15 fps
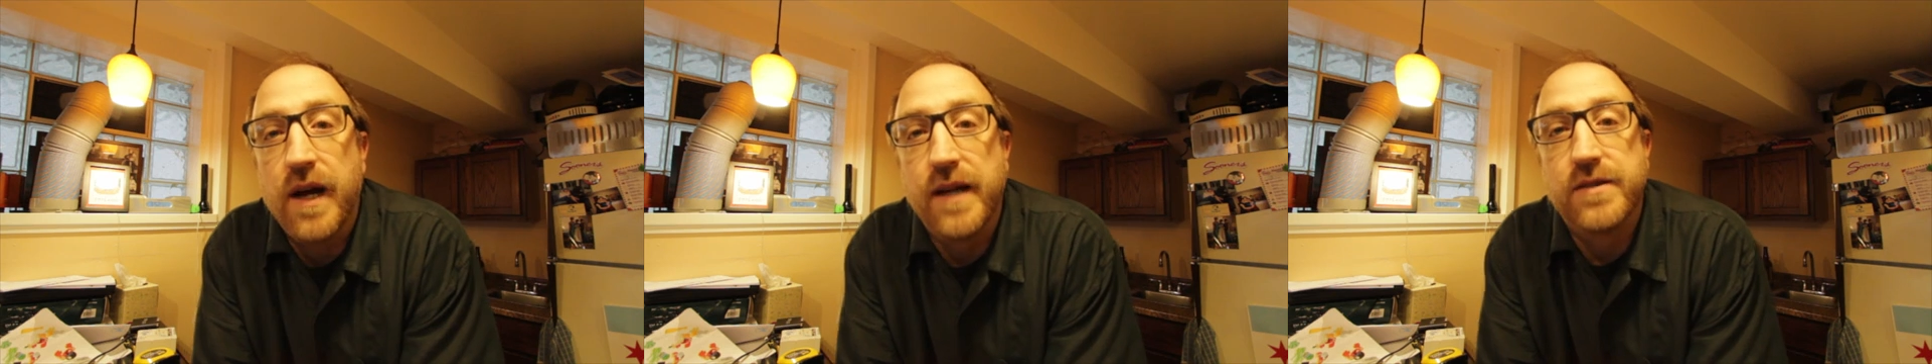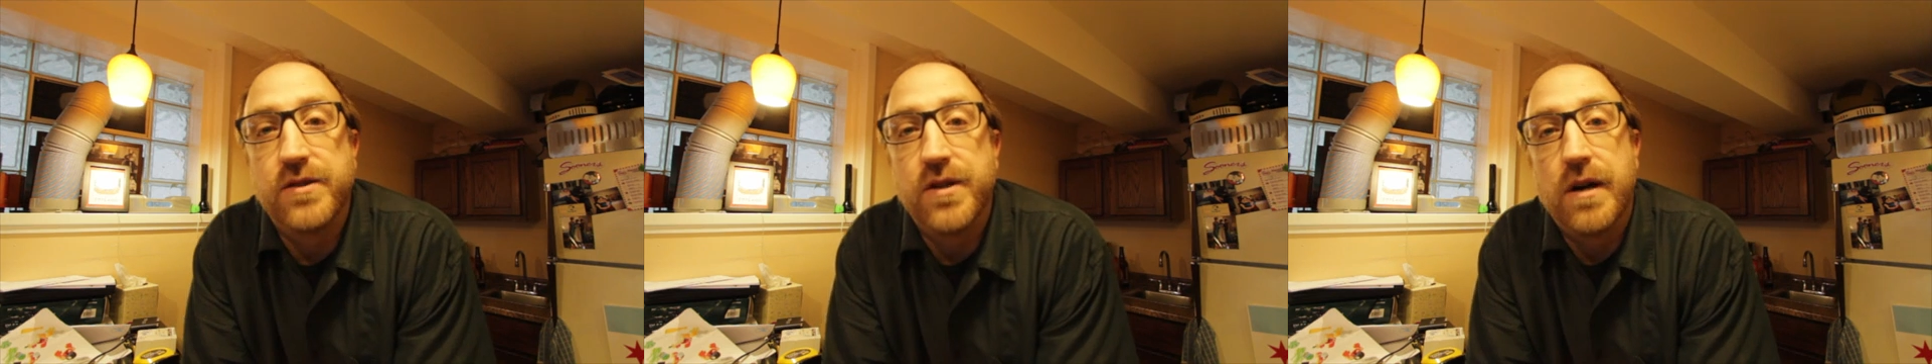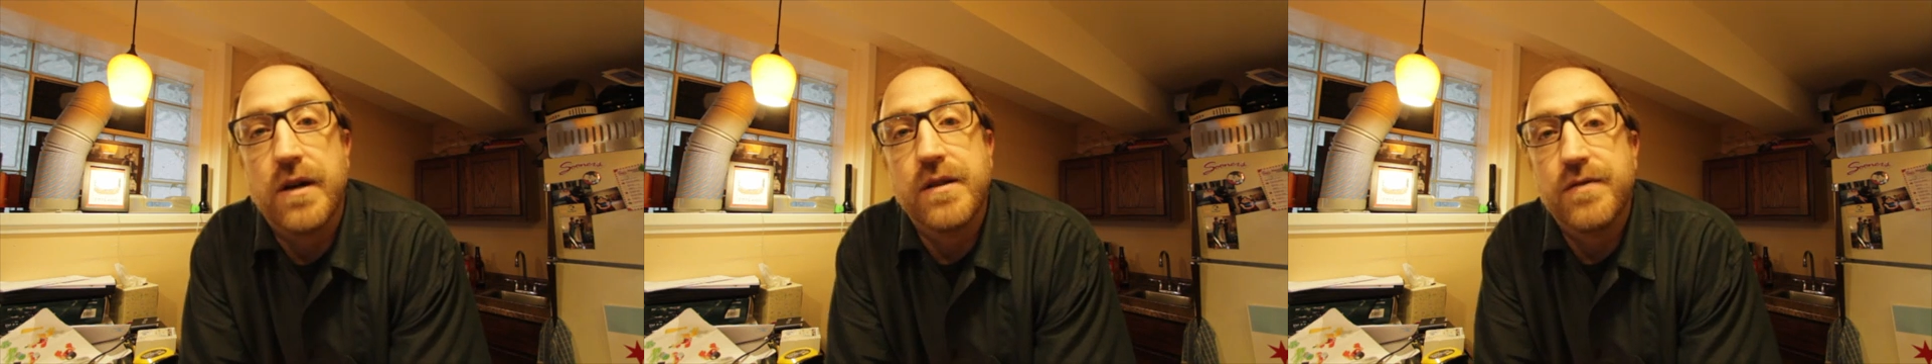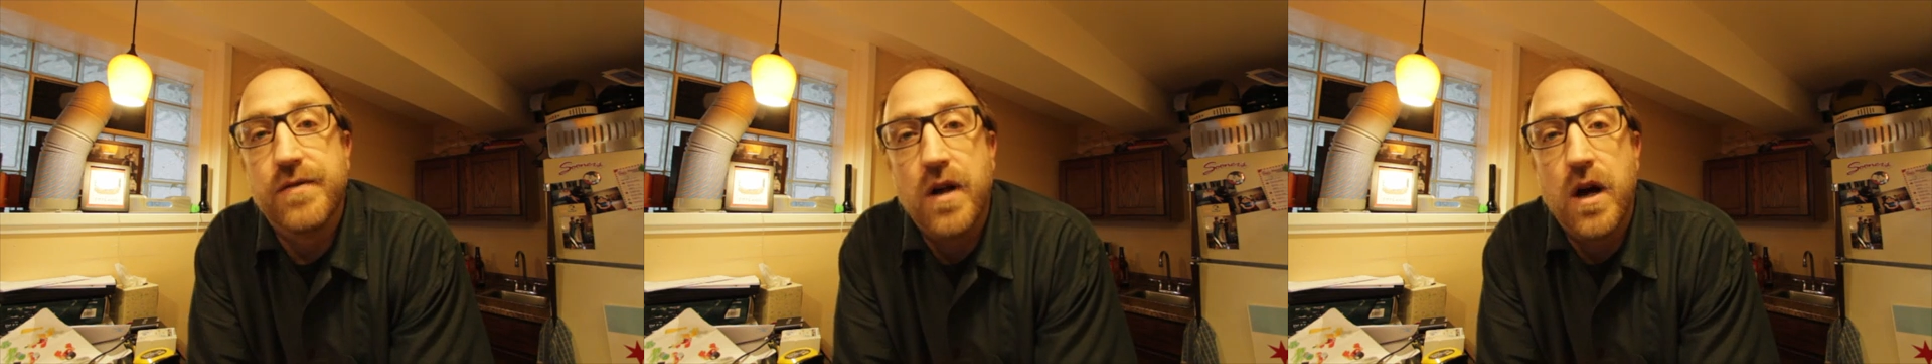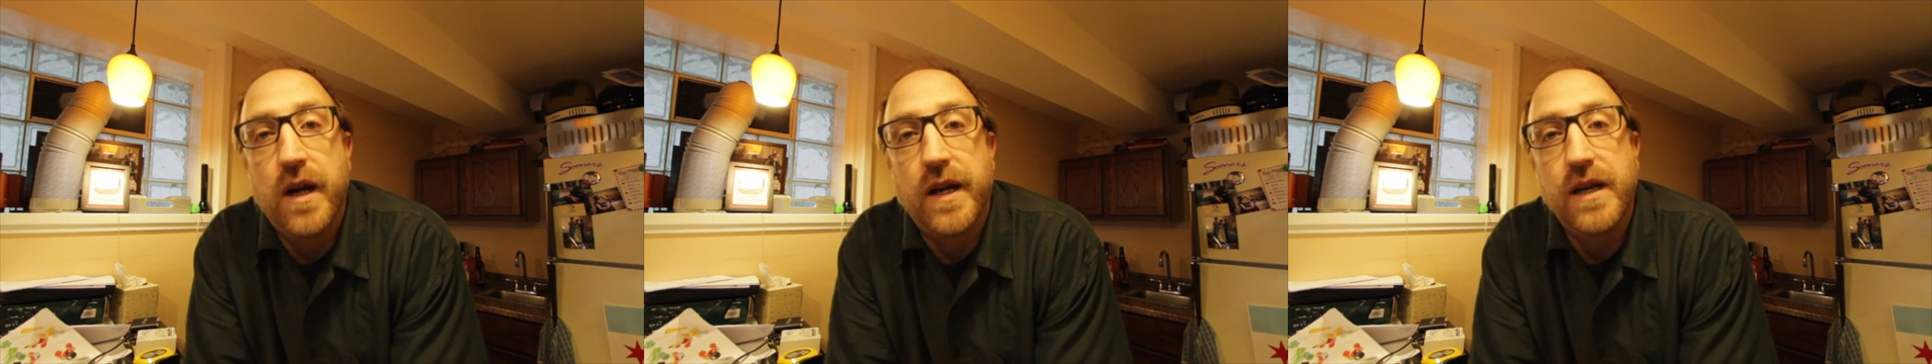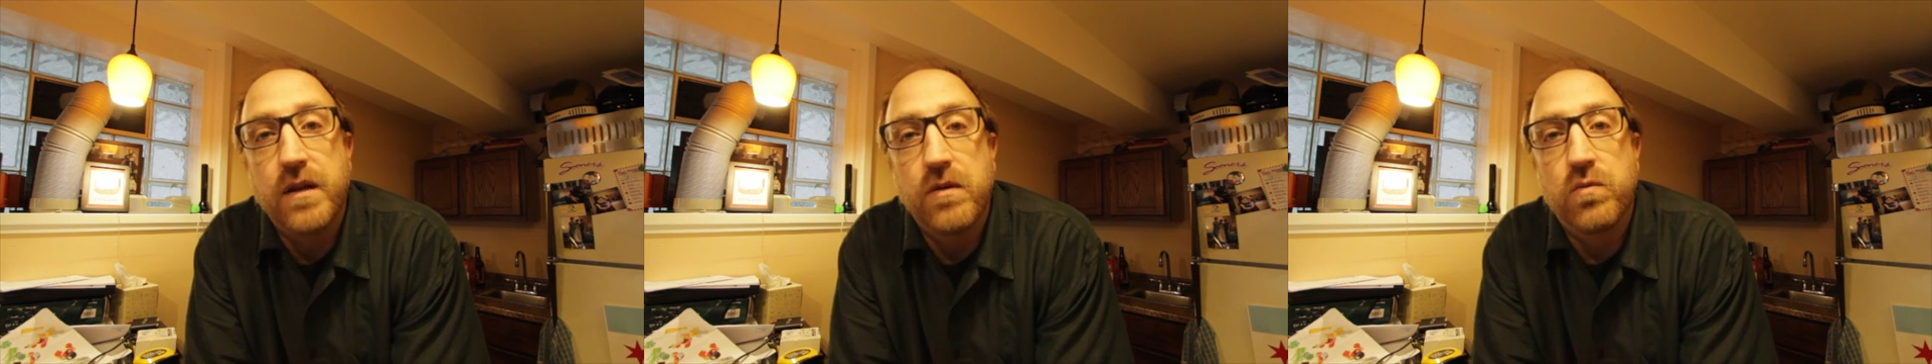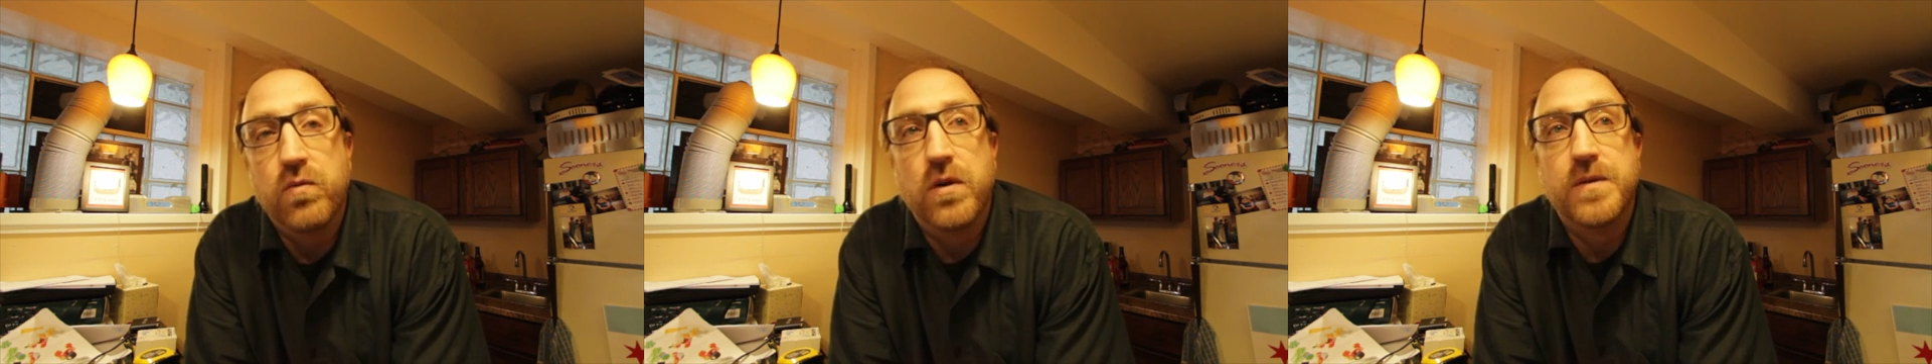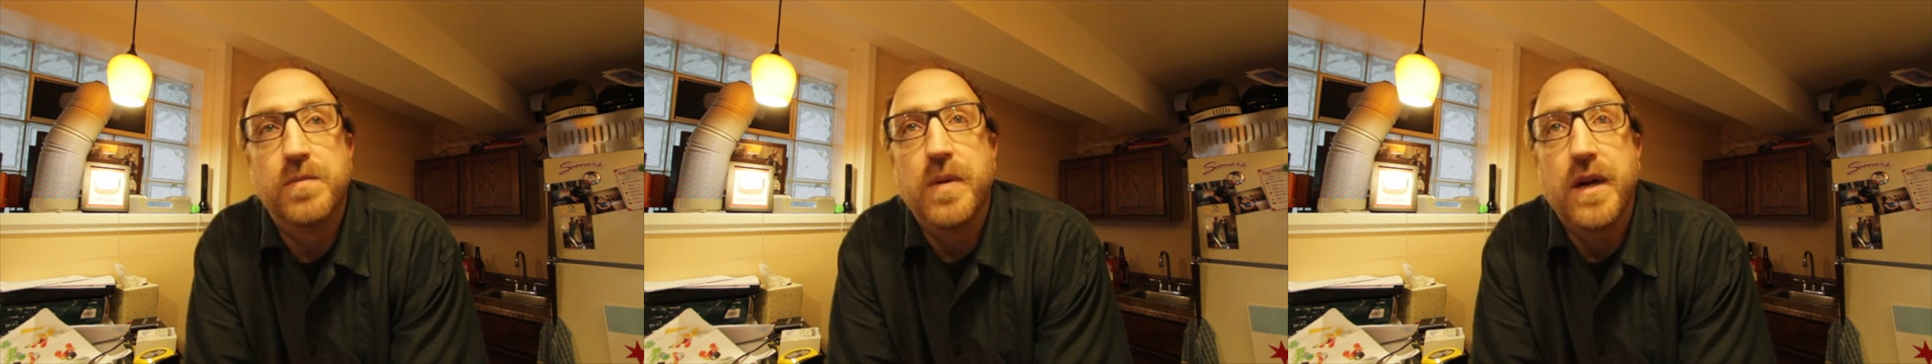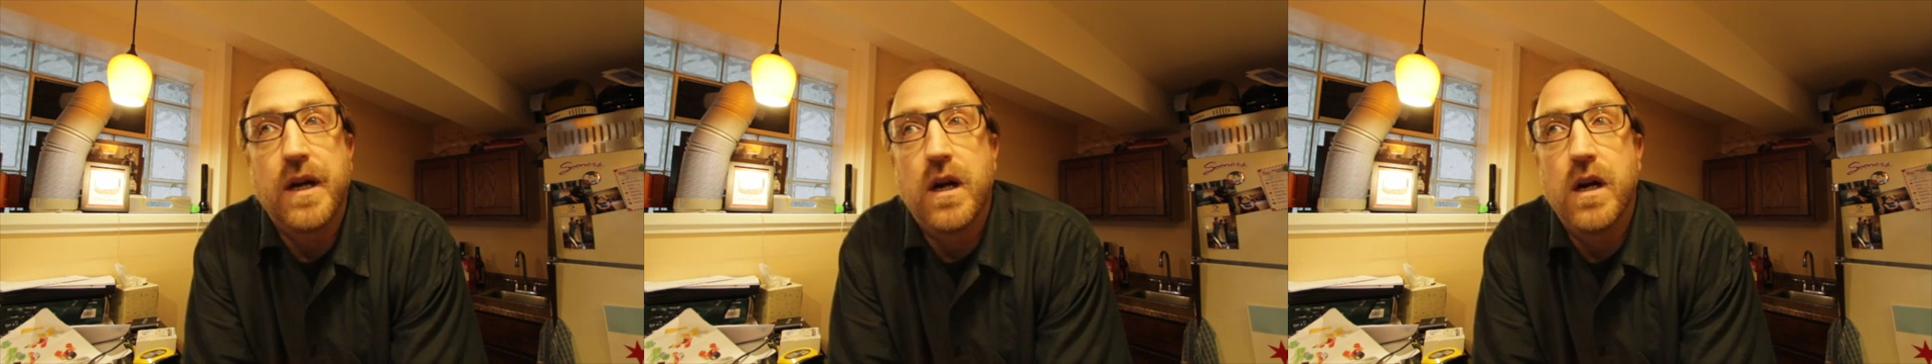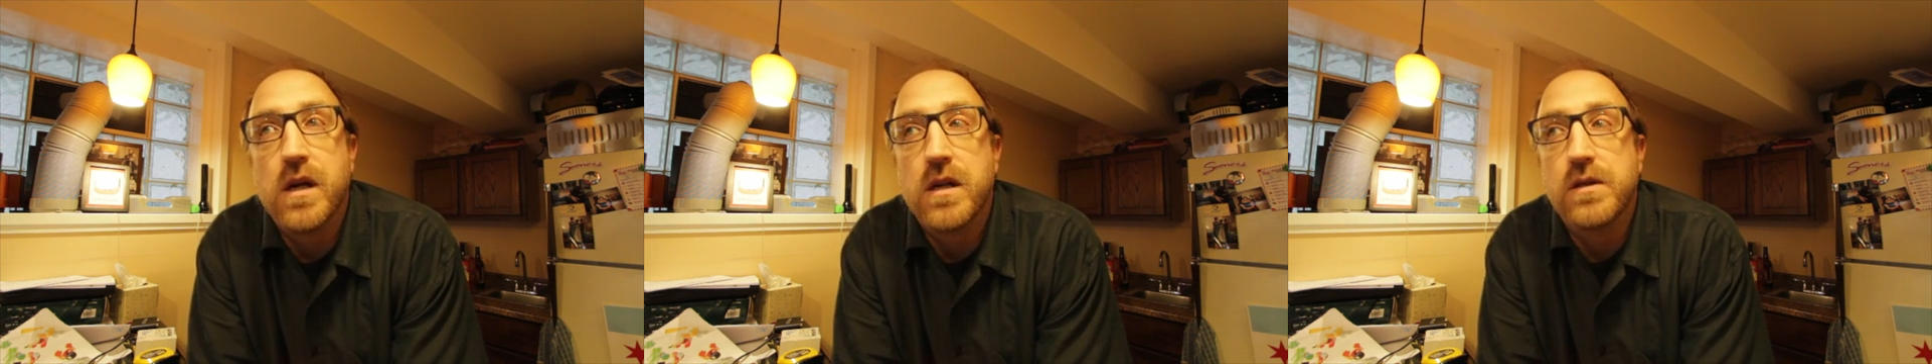I started vlogging was
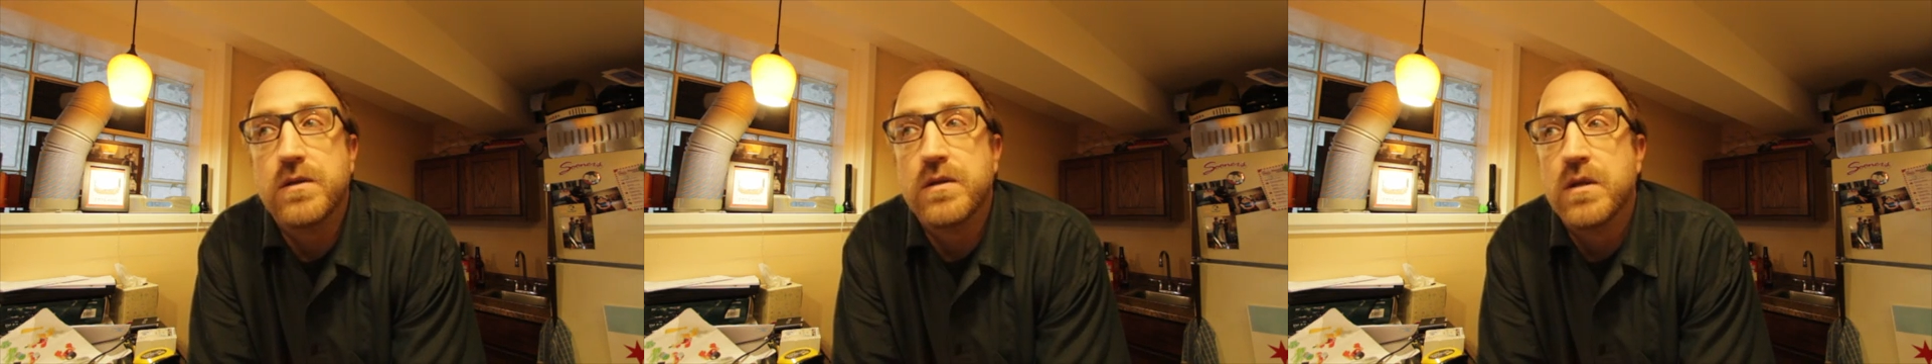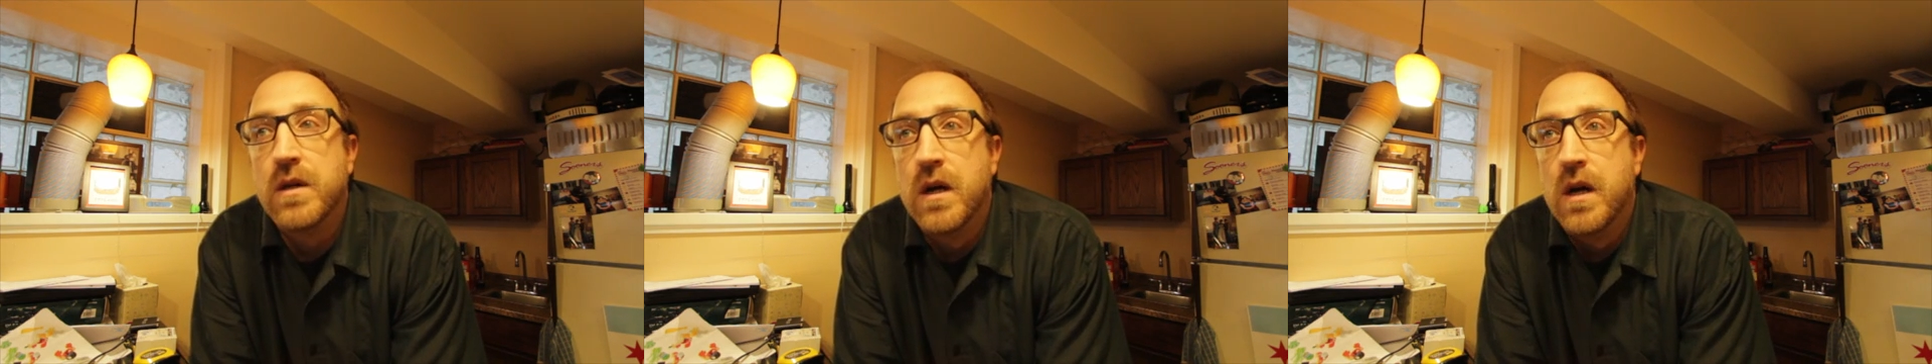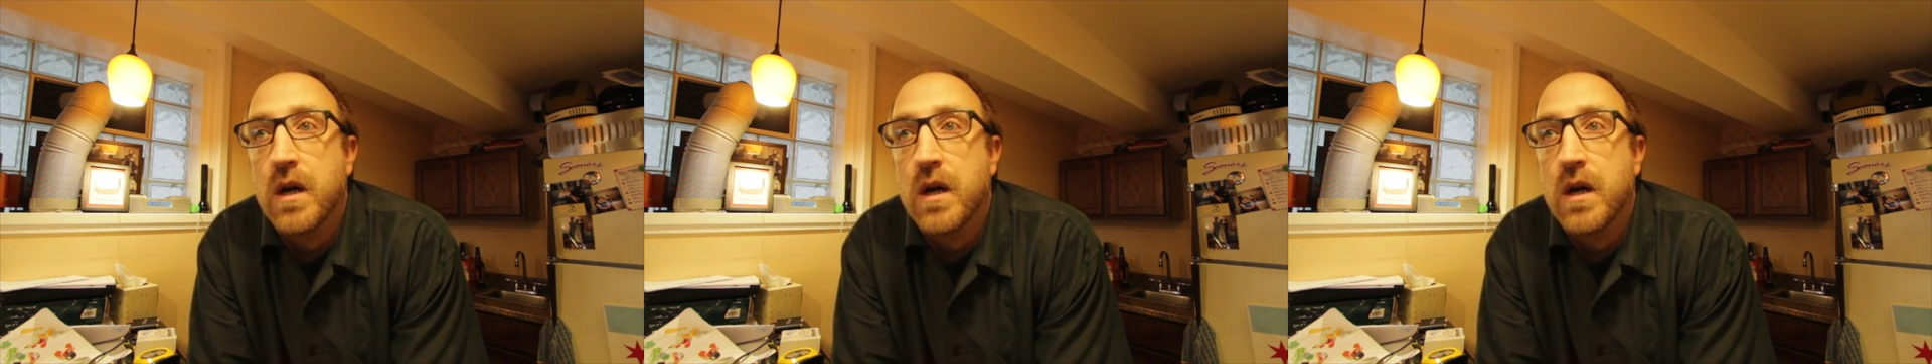because